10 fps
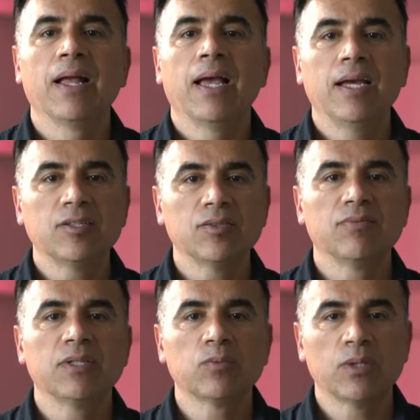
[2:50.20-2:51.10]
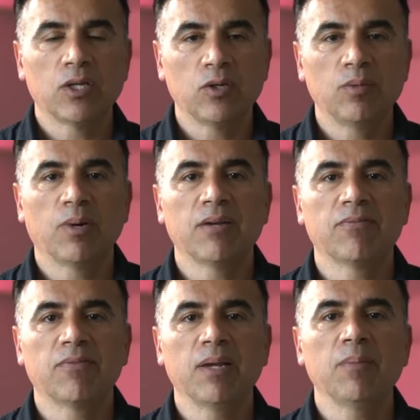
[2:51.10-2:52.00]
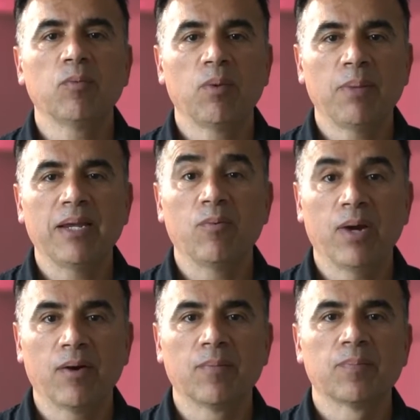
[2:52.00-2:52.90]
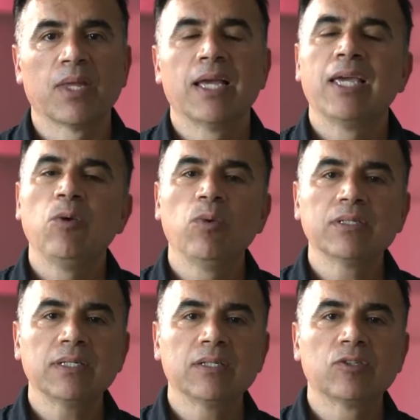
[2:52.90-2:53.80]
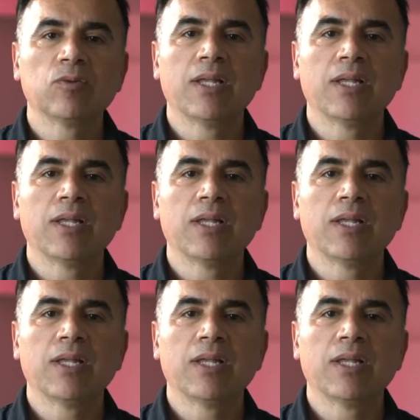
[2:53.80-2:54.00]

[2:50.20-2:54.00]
SUVs with a unibody frame remained rare. It wasn't until the